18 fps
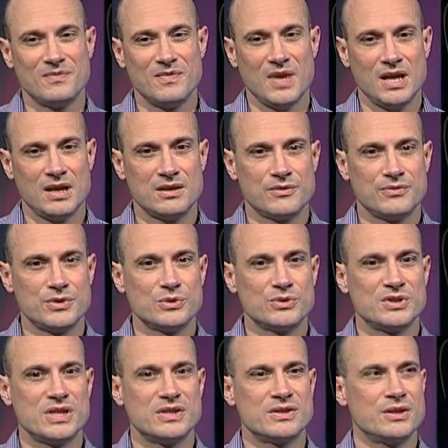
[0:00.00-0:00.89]
and the
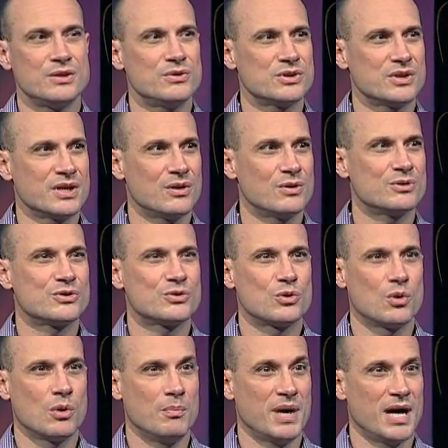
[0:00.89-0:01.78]
flu season usually goes
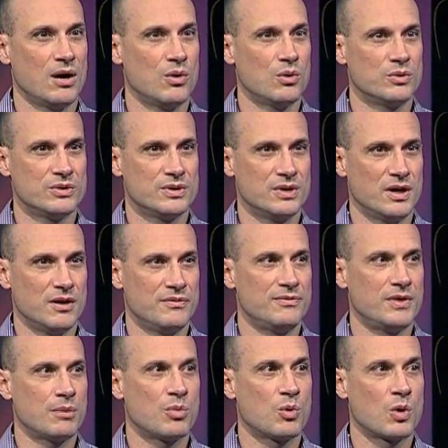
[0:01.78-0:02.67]
through about uh,
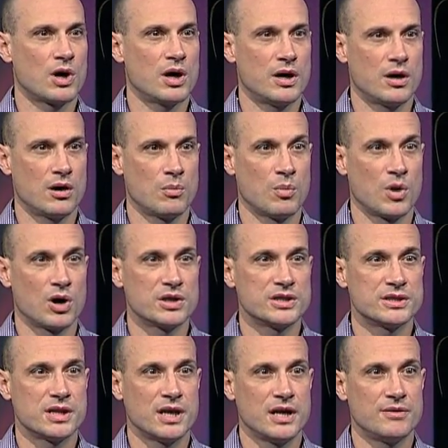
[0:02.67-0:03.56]
February or
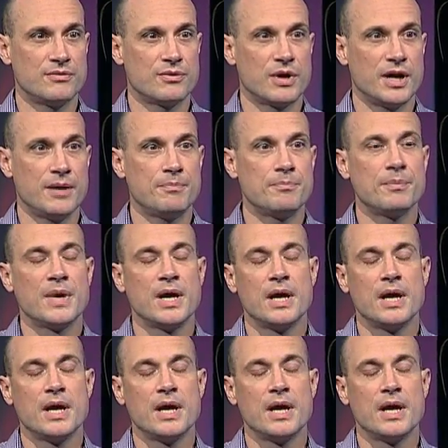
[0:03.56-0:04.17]
March timeframe.